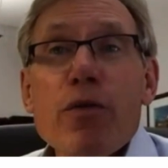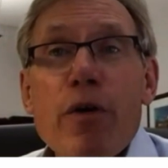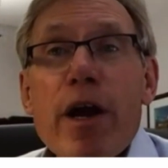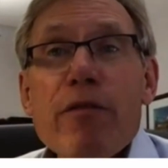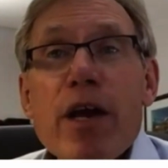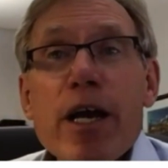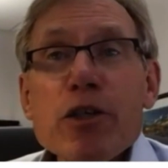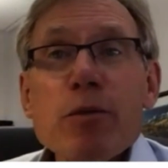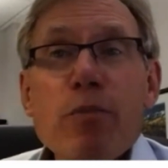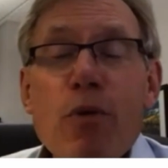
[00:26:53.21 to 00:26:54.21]
their
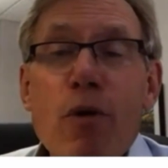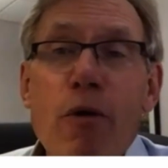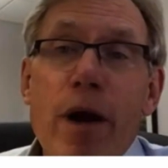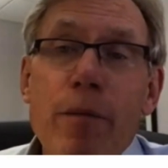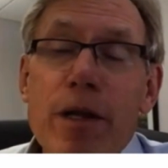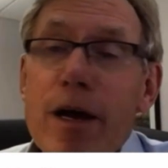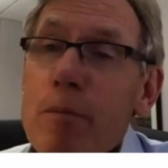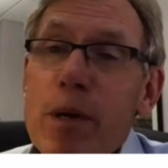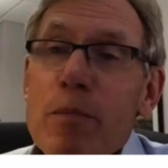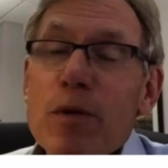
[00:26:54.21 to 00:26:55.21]
aviation program. A lot
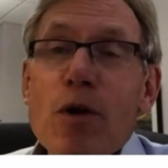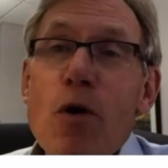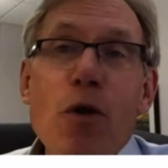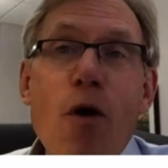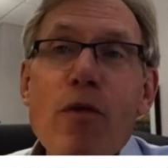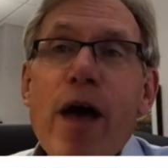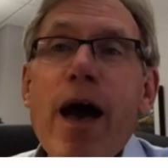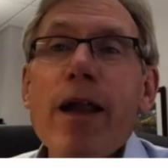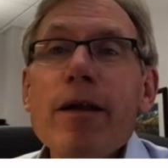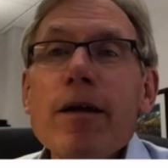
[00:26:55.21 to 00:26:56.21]
of people don't know that.